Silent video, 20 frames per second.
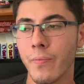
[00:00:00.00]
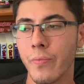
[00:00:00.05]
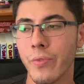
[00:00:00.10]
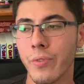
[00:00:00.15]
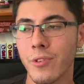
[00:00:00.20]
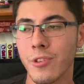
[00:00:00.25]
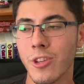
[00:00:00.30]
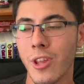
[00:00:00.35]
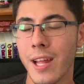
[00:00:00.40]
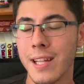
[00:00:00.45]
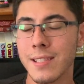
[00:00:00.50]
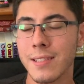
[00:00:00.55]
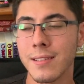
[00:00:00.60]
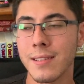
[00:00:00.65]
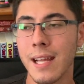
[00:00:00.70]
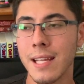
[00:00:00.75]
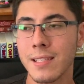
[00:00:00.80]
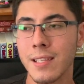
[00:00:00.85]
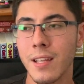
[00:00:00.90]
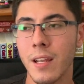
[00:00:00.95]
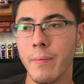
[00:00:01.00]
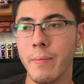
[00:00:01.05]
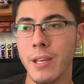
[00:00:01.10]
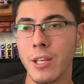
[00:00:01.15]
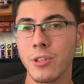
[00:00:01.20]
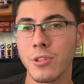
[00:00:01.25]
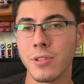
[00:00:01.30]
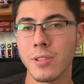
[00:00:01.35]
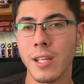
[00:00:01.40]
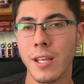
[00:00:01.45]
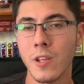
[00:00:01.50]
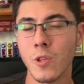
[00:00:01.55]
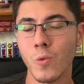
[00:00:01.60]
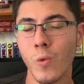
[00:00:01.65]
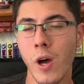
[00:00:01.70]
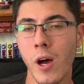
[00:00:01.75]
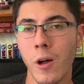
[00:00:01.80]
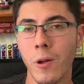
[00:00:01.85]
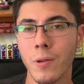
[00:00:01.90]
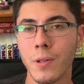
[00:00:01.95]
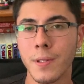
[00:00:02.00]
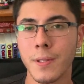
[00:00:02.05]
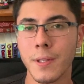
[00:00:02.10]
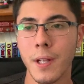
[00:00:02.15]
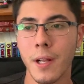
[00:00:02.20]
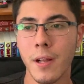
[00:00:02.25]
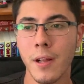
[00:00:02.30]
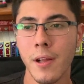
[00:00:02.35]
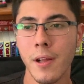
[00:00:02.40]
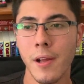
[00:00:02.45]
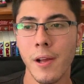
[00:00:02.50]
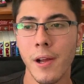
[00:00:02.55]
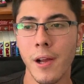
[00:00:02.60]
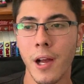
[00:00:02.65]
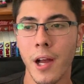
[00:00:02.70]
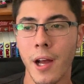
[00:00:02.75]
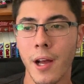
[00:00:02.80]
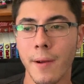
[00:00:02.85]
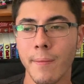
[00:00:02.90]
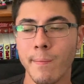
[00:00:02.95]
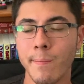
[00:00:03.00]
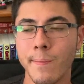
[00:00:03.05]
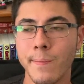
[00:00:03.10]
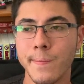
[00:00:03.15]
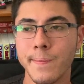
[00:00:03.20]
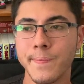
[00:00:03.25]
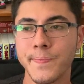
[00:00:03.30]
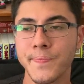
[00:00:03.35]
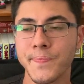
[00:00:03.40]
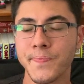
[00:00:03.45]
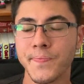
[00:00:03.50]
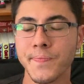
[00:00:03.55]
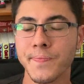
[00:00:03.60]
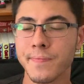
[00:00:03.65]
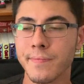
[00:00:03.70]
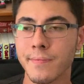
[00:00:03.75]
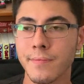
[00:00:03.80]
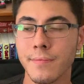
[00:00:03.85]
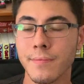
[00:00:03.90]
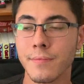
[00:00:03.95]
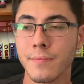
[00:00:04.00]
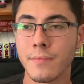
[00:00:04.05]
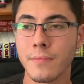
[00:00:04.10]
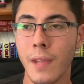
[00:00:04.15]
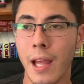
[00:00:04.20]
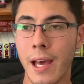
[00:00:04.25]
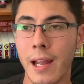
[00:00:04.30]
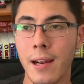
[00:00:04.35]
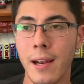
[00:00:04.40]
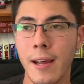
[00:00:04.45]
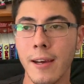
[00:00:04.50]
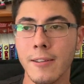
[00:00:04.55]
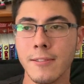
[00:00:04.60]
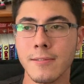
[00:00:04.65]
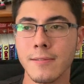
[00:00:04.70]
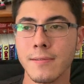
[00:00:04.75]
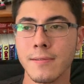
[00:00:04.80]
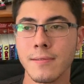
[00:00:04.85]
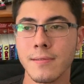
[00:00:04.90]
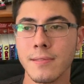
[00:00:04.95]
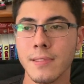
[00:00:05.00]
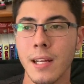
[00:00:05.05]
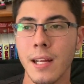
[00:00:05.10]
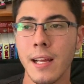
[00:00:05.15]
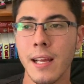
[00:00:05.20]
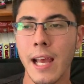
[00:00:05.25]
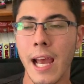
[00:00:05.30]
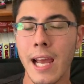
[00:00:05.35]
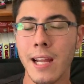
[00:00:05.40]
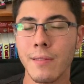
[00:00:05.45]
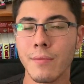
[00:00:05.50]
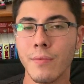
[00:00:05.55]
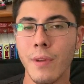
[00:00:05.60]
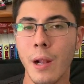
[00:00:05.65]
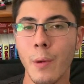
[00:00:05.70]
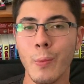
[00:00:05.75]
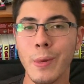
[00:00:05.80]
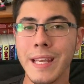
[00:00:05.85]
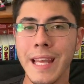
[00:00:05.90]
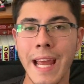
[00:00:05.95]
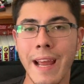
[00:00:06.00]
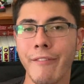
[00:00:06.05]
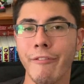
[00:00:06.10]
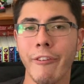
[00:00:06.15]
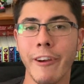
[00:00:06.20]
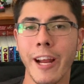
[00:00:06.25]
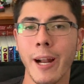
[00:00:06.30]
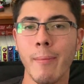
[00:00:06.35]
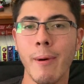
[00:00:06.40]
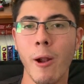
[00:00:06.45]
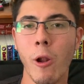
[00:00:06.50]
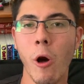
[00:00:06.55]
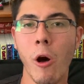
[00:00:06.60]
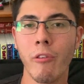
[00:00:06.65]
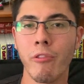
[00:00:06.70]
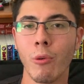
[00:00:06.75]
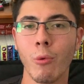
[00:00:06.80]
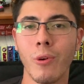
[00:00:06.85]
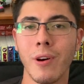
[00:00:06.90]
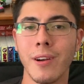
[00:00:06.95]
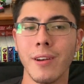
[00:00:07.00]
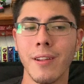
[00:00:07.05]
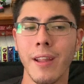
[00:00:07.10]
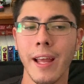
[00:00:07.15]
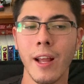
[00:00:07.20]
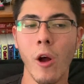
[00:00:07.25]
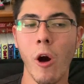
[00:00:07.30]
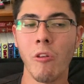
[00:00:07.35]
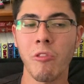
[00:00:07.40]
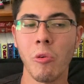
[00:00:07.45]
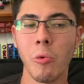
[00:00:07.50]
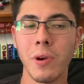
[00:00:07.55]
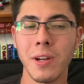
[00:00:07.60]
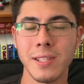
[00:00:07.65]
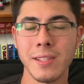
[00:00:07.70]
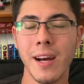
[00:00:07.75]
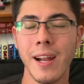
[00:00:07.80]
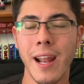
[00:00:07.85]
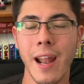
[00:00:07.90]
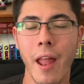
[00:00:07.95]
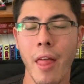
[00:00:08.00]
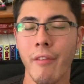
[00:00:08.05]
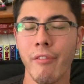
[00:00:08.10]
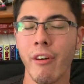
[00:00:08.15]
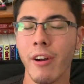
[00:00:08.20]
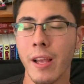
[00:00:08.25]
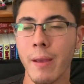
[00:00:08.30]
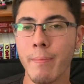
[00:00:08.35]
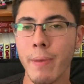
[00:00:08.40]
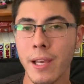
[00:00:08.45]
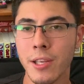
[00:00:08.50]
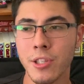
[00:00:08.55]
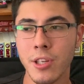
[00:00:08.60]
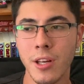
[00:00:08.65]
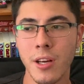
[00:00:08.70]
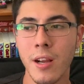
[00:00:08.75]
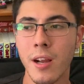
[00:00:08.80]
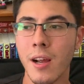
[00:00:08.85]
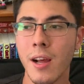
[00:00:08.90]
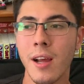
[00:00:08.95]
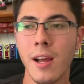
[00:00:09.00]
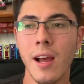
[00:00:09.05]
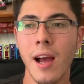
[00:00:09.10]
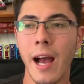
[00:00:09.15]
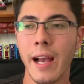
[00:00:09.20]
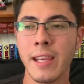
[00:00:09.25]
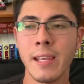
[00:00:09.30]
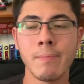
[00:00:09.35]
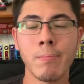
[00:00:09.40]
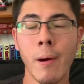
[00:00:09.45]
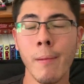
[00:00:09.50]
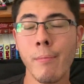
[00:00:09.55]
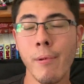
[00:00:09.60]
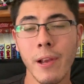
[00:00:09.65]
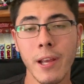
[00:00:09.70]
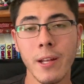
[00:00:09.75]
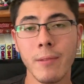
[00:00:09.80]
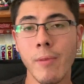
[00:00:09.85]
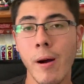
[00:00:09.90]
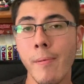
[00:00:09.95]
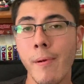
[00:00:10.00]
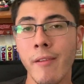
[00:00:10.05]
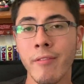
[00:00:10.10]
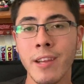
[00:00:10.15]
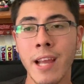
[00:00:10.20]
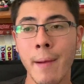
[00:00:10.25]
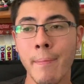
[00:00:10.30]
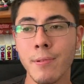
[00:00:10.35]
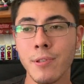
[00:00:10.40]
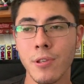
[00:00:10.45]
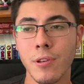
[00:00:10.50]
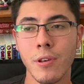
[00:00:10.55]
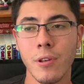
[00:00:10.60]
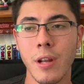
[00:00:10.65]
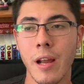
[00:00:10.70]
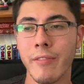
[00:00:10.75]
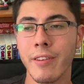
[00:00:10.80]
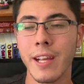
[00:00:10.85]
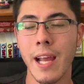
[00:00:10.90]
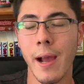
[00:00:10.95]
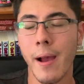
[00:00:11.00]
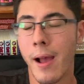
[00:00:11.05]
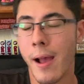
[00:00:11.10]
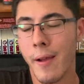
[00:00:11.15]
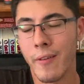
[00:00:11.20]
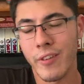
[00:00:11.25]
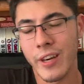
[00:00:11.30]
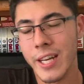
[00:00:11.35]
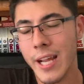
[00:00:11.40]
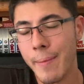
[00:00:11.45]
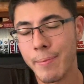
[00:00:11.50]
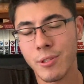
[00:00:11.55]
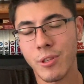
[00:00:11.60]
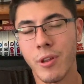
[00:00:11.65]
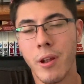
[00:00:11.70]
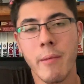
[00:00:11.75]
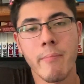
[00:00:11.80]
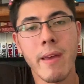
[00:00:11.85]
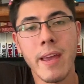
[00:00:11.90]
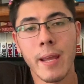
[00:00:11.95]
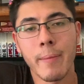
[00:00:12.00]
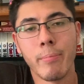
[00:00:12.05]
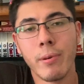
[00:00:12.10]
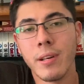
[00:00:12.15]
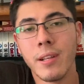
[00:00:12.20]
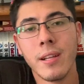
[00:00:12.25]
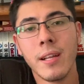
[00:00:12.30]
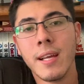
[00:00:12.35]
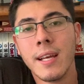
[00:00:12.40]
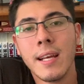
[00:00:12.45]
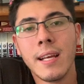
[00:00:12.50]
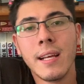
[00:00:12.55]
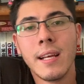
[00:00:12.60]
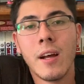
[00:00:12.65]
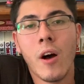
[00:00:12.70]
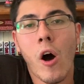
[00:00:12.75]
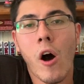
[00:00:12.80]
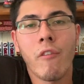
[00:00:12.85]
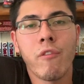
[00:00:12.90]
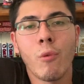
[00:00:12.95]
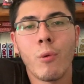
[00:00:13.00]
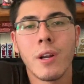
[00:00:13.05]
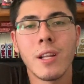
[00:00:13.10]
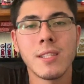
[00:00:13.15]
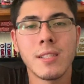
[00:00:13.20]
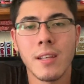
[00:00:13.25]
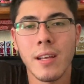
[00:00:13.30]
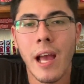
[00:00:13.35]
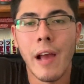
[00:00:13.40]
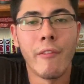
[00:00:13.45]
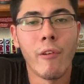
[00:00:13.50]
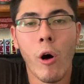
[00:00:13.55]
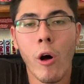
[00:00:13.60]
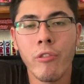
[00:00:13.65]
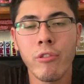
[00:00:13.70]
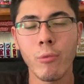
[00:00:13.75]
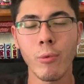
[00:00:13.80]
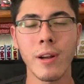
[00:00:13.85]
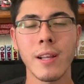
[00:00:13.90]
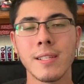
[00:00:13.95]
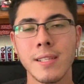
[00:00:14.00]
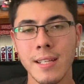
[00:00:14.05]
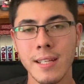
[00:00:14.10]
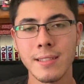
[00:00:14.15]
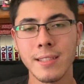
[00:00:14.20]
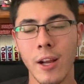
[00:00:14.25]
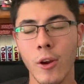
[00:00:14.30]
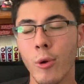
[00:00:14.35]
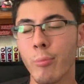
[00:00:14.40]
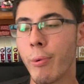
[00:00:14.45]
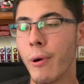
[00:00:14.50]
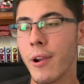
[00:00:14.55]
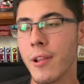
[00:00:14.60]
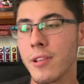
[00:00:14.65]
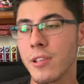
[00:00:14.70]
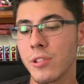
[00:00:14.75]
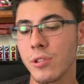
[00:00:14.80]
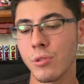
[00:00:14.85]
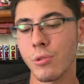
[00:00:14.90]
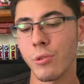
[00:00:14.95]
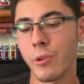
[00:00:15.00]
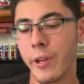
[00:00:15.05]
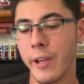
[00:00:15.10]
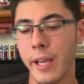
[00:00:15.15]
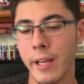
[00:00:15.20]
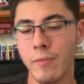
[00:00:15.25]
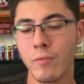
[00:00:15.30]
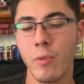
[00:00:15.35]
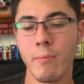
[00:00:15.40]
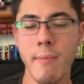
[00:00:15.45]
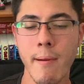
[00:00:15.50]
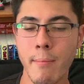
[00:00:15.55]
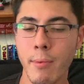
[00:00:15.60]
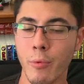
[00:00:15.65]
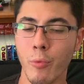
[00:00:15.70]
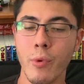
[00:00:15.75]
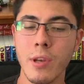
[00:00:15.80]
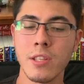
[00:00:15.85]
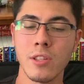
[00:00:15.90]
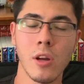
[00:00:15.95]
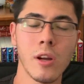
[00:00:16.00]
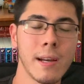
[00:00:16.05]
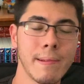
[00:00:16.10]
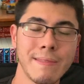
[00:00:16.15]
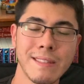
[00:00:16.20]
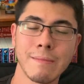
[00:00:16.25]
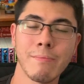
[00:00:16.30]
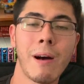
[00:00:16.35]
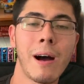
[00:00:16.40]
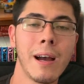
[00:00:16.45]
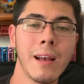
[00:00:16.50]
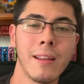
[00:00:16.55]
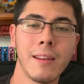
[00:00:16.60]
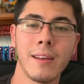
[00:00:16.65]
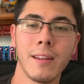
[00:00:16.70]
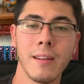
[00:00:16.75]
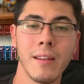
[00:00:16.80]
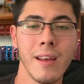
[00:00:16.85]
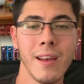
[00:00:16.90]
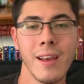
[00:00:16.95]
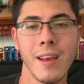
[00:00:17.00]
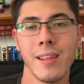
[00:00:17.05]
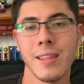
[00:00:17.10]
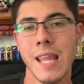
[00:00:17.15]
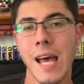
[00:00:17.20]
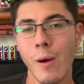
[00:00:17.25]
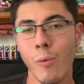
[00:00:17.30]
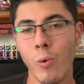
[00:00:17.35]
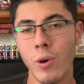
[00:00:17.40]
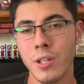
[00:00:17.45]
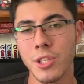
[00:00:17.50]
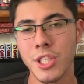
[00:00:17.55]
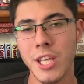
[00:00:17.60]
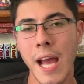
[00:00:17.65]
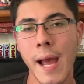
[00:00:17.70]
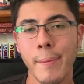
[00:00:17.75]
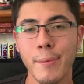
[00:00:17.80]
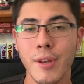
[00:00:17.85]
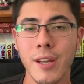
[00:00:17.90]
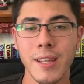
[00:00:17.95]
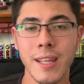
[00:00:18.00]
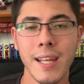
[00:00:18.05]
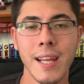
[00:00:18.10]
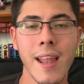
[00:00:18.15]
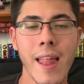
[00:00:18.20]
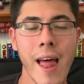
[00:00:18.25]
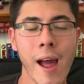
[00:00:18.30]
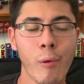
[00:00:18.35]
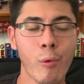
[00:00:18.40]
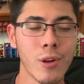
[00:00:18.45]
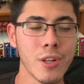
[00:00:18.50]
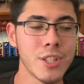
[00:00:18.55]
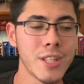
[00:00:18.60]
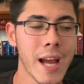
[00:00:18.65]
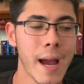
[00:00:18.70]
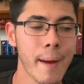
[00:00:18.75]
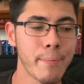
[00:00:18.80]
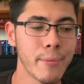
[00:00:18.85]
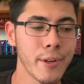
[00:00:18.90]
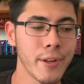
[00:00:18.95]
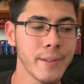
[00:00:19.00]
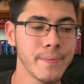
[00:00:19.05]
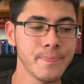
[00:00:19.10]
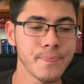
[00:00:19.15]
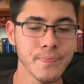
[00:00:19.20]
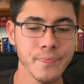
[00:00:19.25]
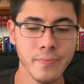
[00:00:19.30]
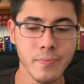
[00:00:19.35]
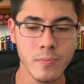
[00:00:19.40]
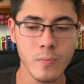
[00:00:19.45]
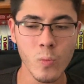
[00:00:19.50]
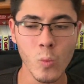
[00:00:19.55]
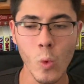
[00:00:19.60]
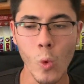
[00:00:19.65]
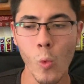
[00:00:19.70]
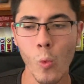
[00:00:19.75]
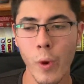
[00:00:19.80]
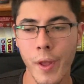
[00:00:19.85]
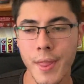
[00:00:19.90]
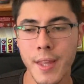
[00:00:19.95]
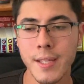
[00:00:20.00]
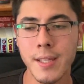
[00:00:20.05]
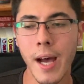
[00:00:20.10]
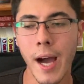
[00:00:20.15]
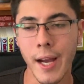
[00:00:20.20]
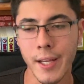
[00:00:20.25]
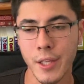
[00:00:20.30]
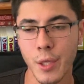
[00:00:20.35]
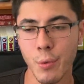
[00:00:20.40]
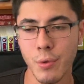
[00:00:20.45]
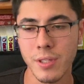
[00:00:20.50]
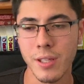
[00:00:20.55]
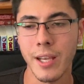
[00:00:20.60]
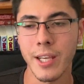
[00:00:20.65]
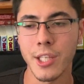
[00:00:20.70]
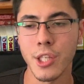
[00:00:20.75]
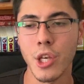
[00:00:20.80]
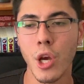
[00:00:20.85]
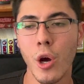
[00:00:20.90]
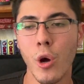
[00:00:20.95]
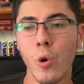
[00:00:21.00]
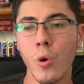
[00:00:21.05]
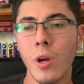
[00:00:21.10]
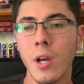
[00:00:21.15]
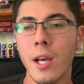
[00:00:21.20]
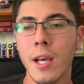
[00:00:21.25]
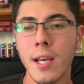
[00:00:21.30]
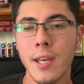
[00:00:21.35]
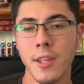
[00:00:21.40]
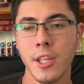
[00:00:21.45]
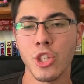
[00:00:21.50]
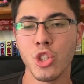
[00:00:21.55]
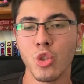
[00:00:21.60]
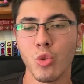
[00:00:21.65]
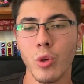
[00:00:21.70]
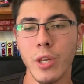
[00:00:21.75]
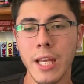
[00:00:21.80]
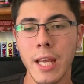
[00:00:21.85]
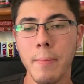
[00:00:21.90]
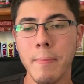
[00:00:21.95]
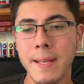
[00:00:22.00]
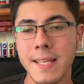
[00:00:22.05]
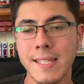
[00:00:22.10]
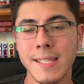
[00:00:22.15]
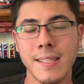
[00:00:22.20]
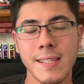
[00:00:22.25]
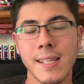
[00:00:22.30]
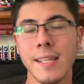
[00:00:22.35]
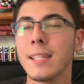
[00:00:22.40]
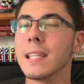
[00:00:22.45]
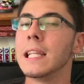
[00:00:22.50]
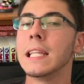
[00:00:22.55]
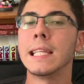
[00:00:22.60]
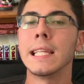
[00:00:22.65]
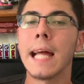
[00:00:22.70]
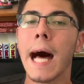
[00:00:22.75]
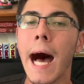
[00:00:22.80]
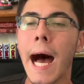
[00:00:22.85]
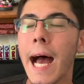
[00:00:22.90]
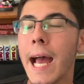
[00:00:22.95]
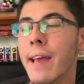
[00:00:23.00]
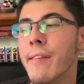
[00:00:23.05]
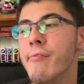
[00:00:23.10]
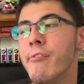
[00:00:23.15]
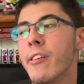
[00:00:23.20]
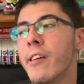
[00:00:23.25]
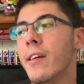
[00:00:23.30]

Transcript: So that's going to be interesting as well. I don't know. And we can't forget about All For One. Like, All For One is not out of the fucking picture. I keep on bringing him up every episode, every episode I make, but All For One is an integral part of this story. And remember, we saw him smiling that one chapter, at the end of that one chapter, when the doctor was like, yo, the dream is still alive.